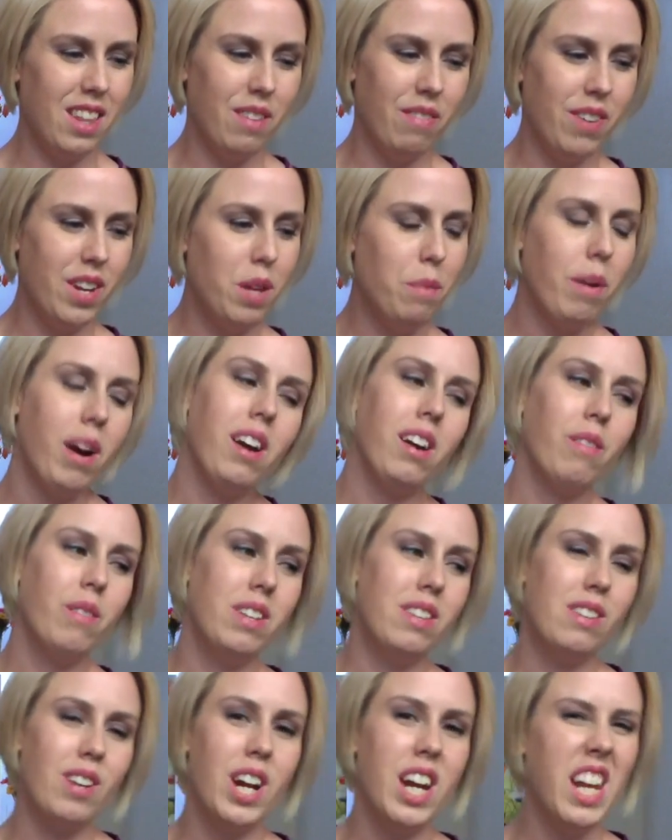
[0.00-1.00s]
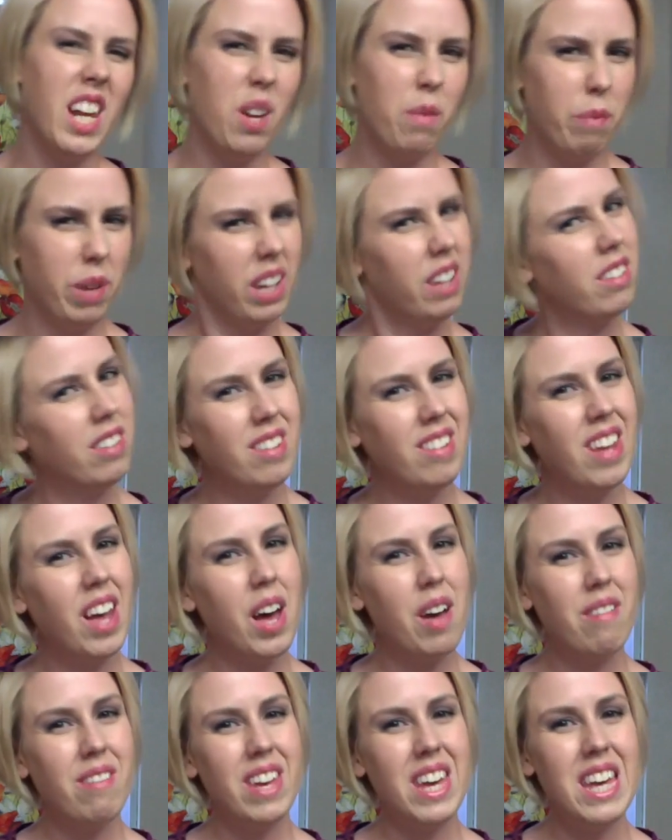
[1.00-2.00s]
the funny part was trying to get pictures
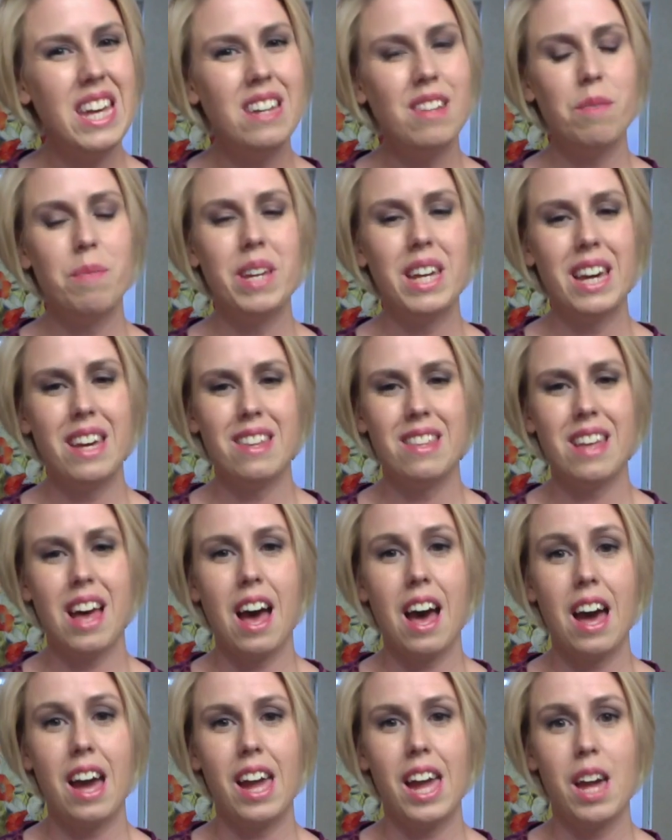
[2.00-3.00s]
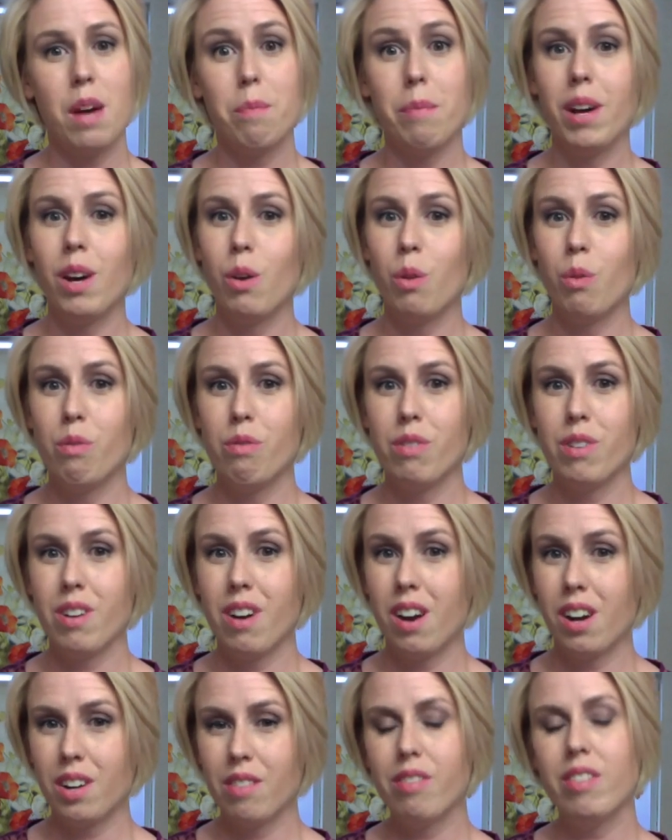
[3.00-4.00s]
of it because I am my own
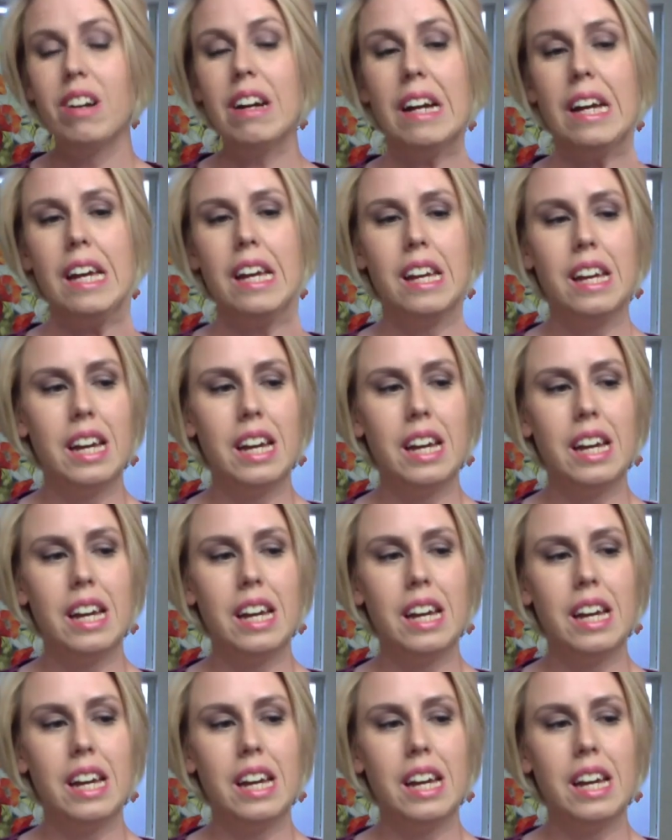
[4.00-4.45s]
photographer